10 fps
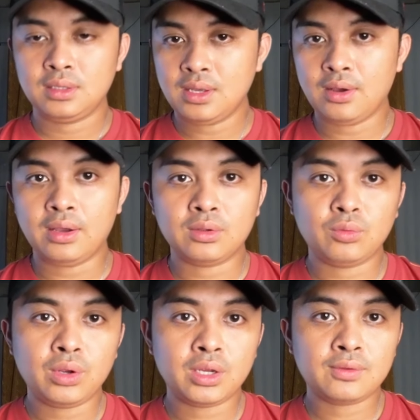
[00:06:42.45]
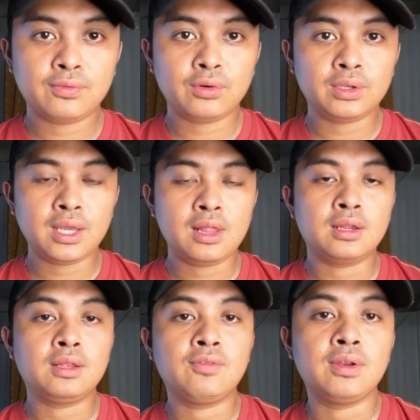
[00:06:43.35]
yeah, we are at 4K
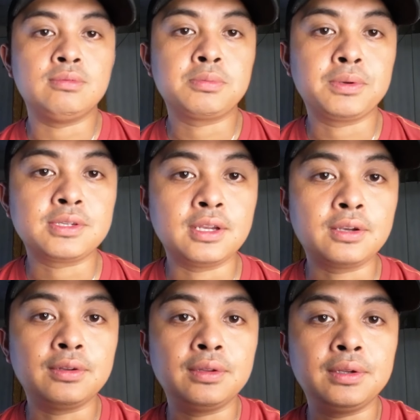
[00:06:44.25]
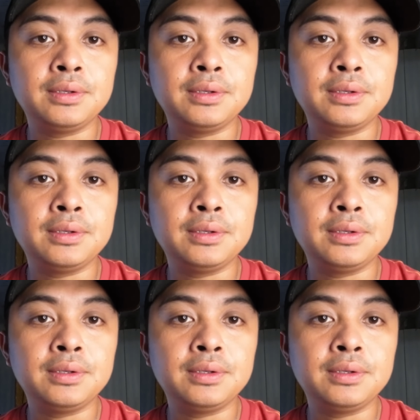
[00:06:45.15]
30 frames per second.